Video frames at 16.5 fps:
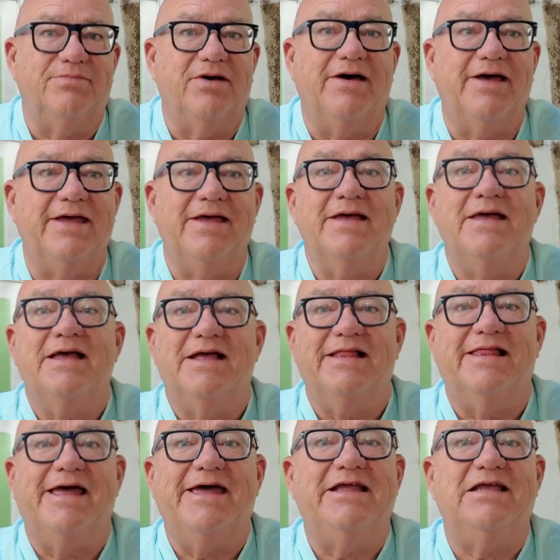by
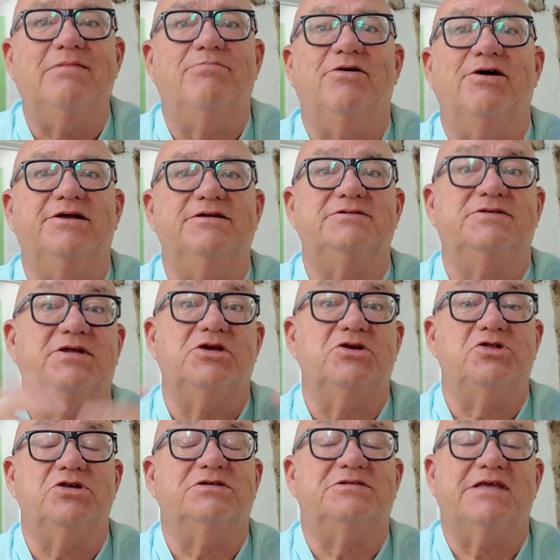ladybirds that are
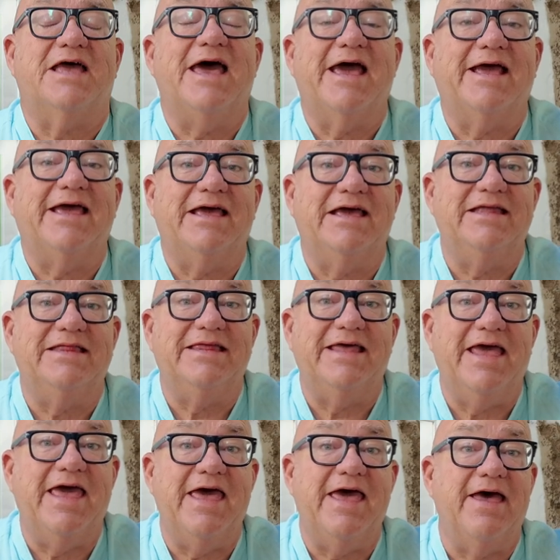just hanging in
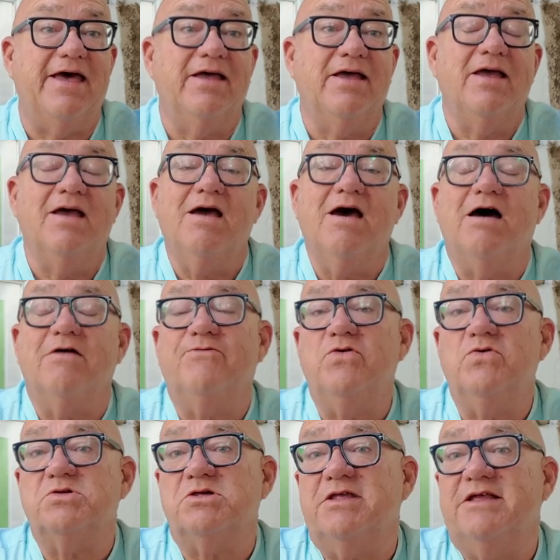the air.
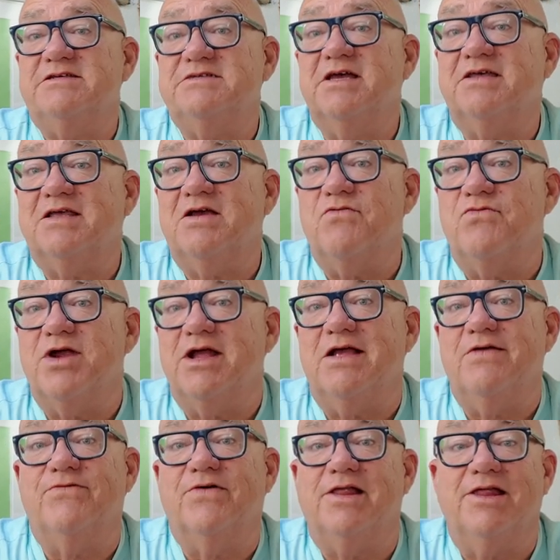Unfortunately, there's nothing really
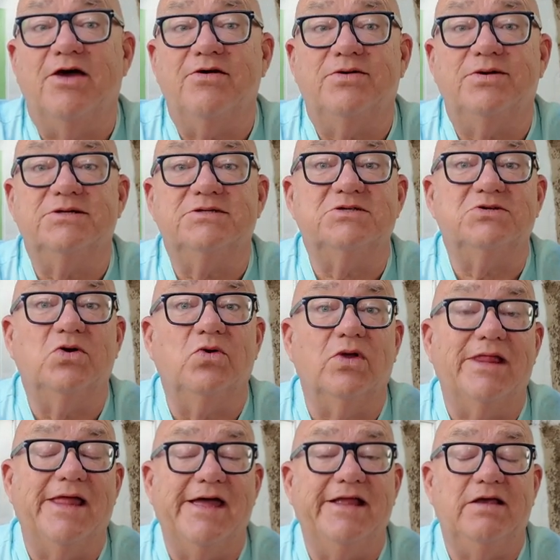for locusts or
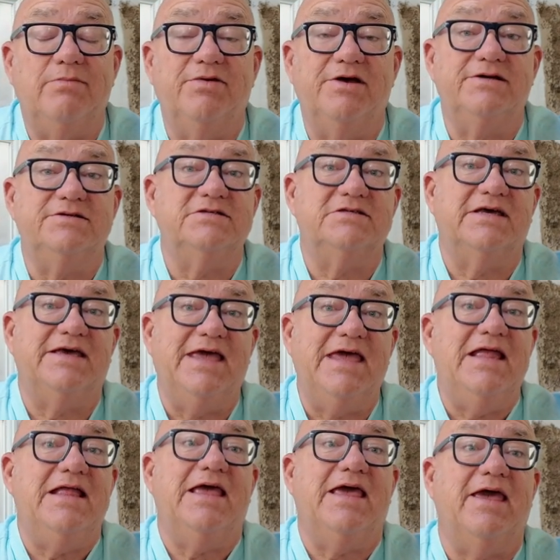ladybirds to
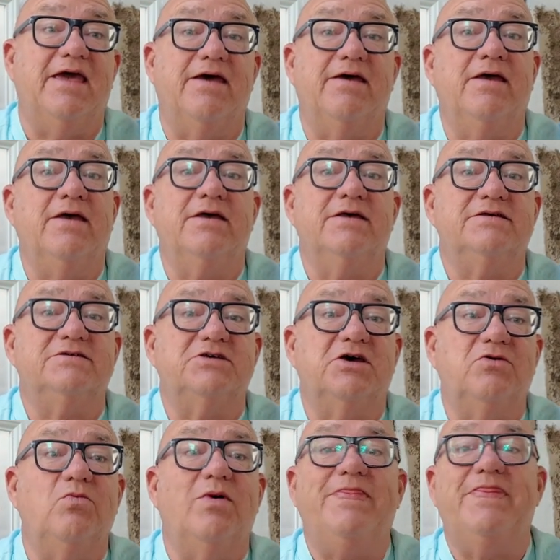eat here.
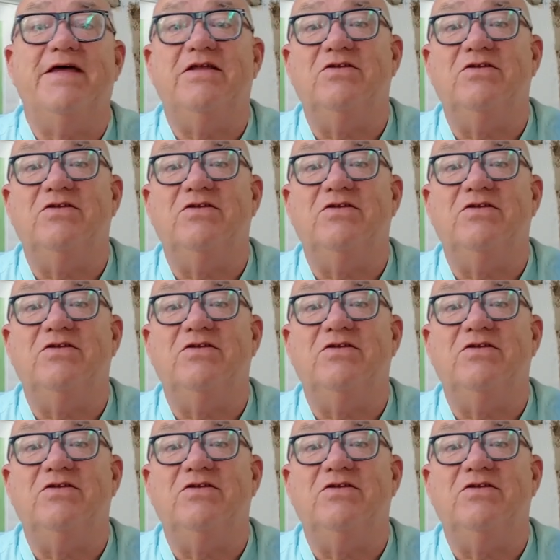So when they